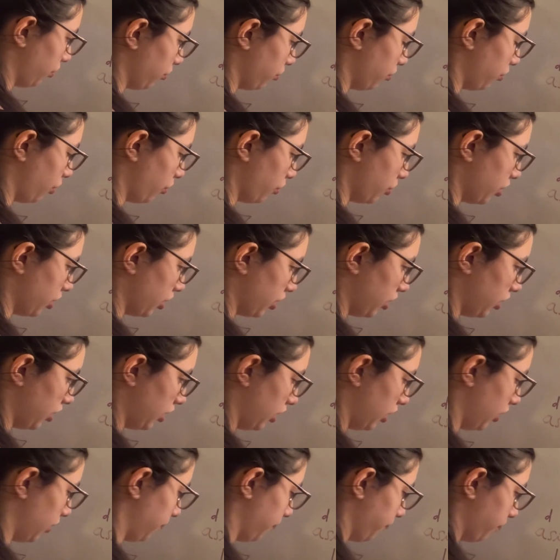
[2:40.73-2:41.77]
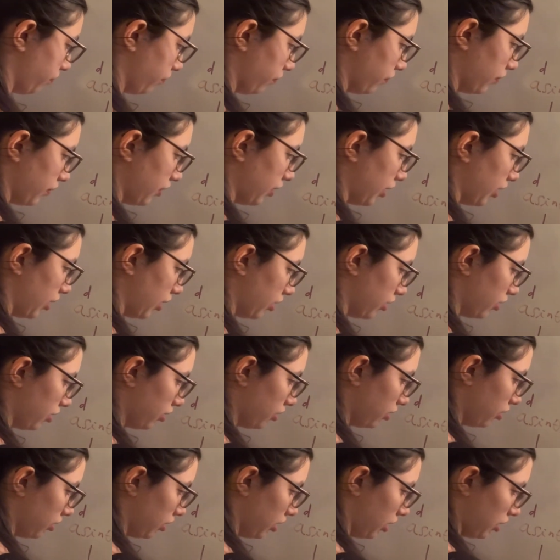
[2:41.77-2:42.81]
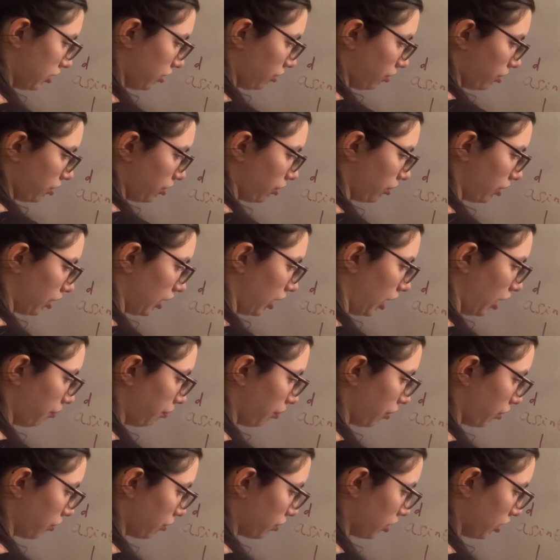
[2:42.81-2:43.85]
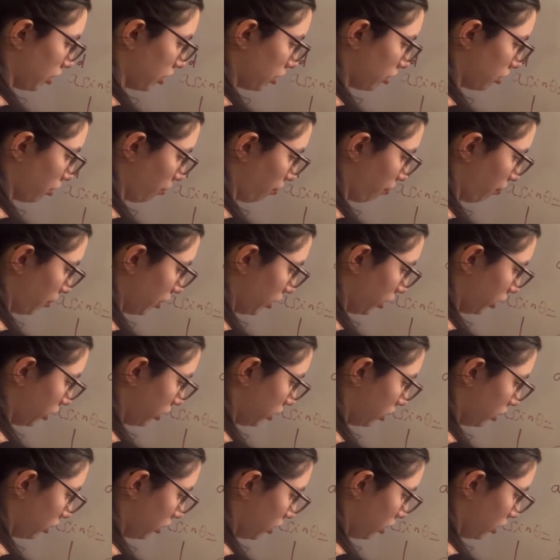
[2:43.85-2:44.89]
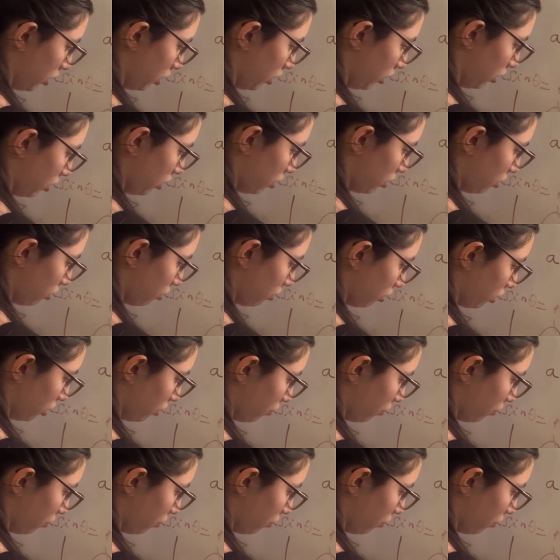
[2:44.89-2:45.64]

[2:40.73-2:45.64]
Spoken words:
touching this horizontal line, because it is complete destructive